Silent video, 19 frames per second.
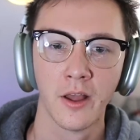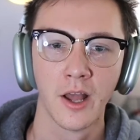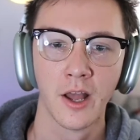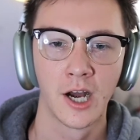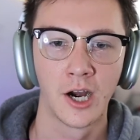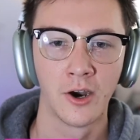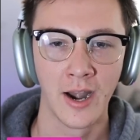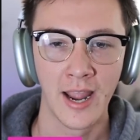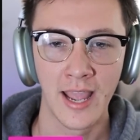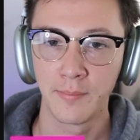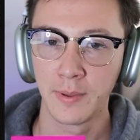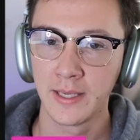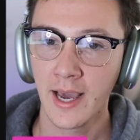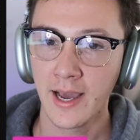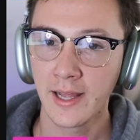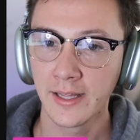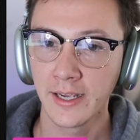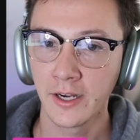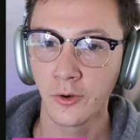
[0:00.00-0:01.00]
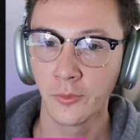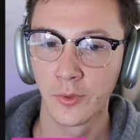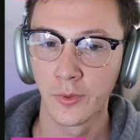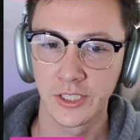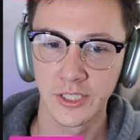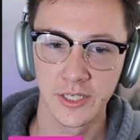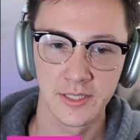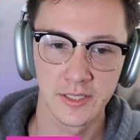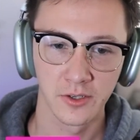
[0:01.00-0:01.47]
our API layer, which
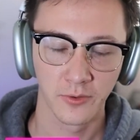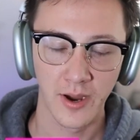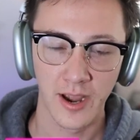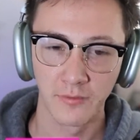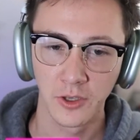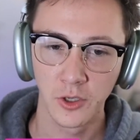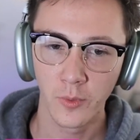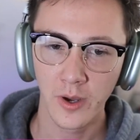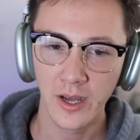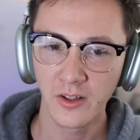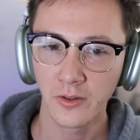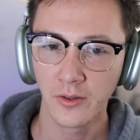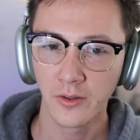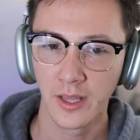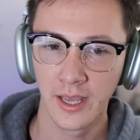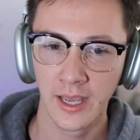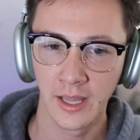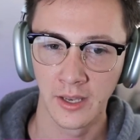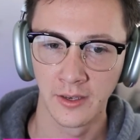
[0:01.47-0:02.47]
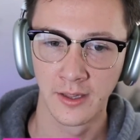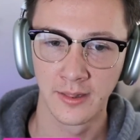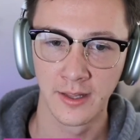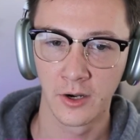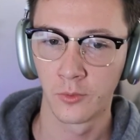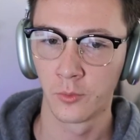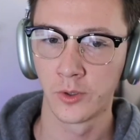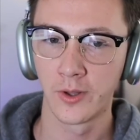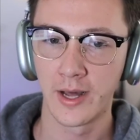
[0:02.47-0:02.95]
is GraphQL, and
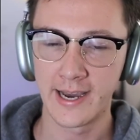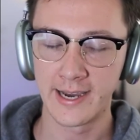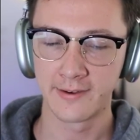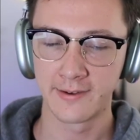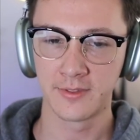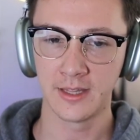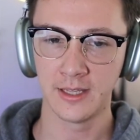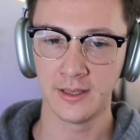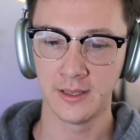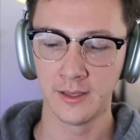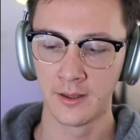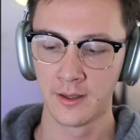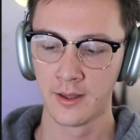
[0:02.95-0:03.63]
there we'll have the